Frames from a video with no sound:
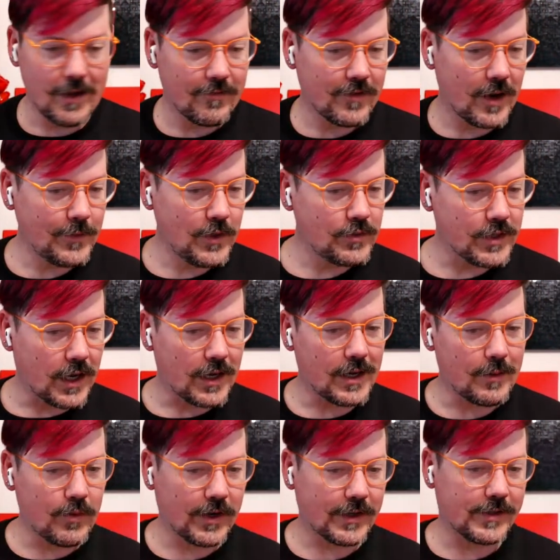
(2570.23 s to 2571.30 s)
from
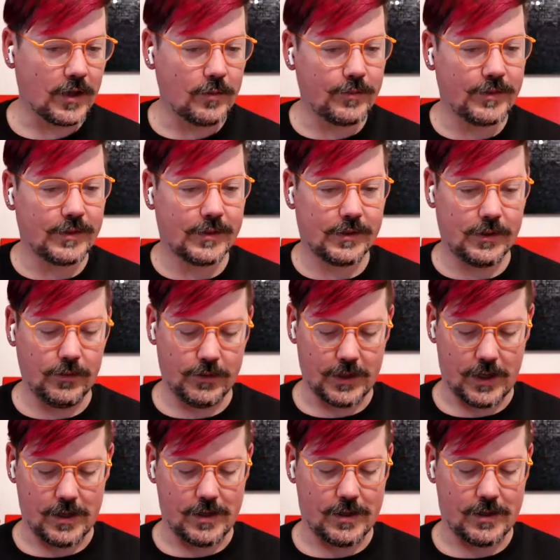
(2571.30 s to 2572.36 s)
Utah, Brick Slopes,
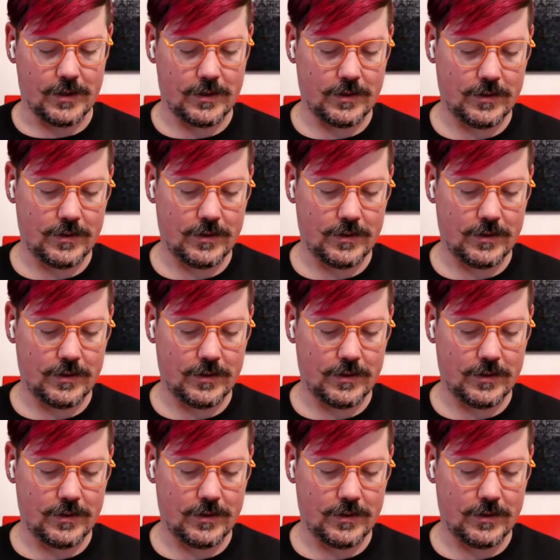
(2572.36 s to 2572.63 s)
Utah.